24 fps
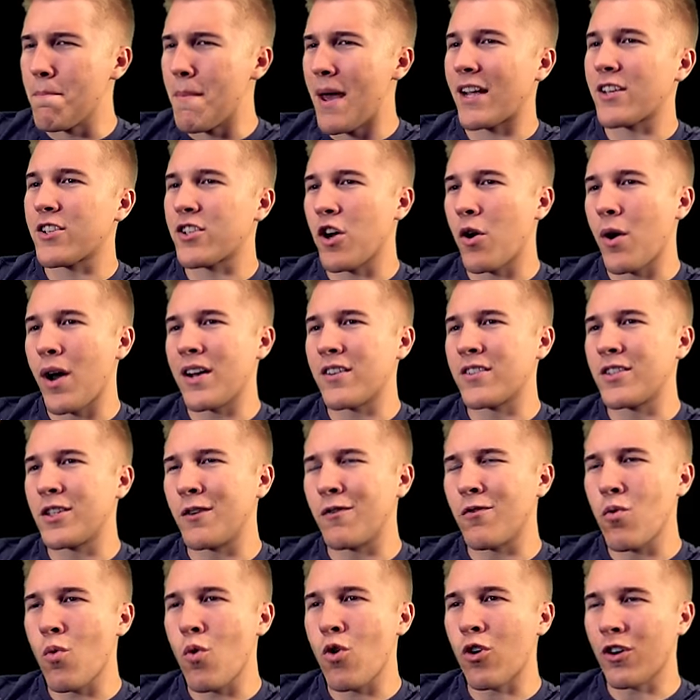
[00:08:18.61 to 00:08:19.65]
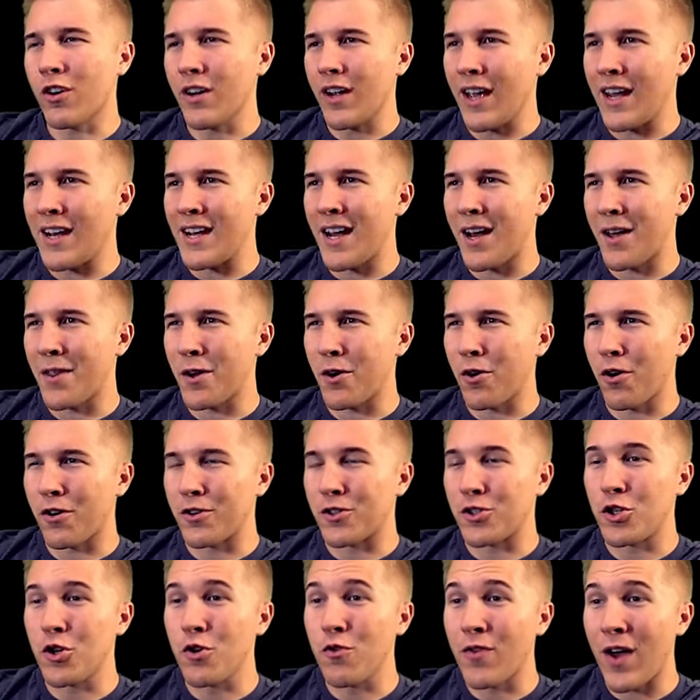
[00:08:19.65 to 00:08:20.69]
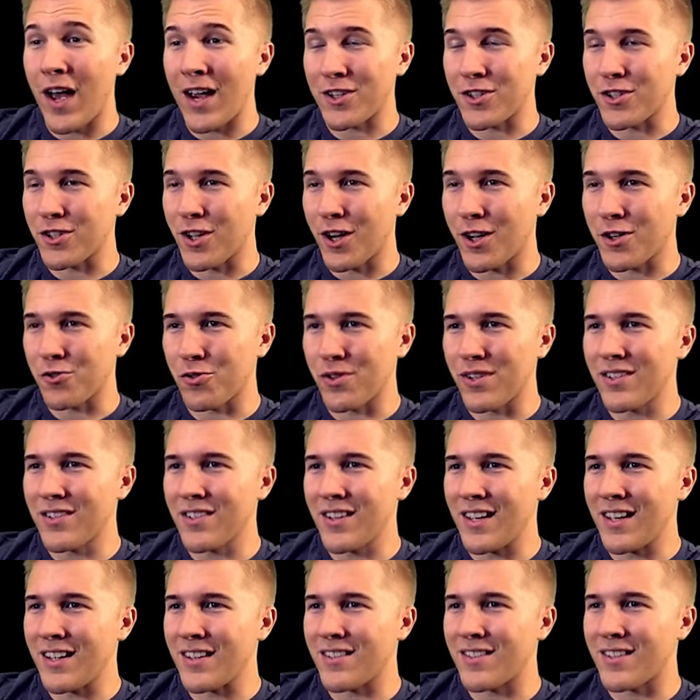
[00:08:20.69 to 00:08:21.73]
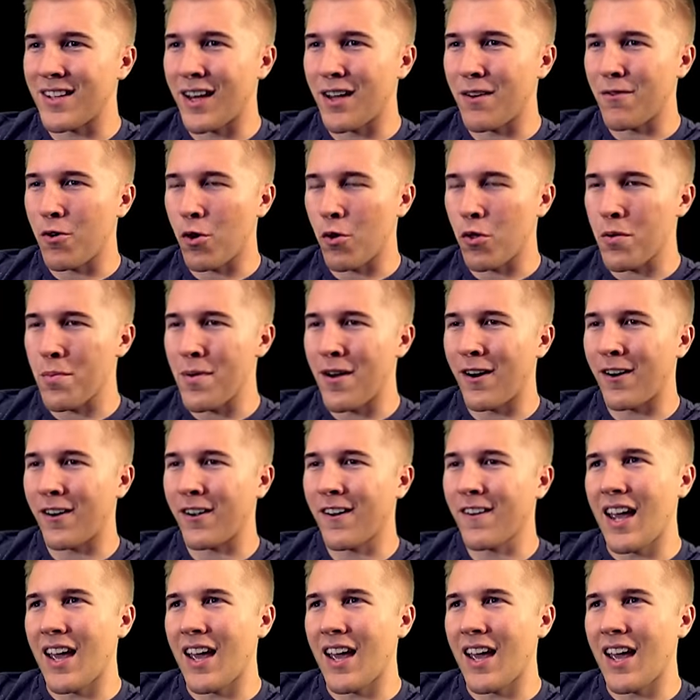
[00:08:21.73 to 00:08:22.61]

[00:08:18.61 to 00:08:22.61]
Mexico had a civil war, and now there are two fascist countries inside of North America,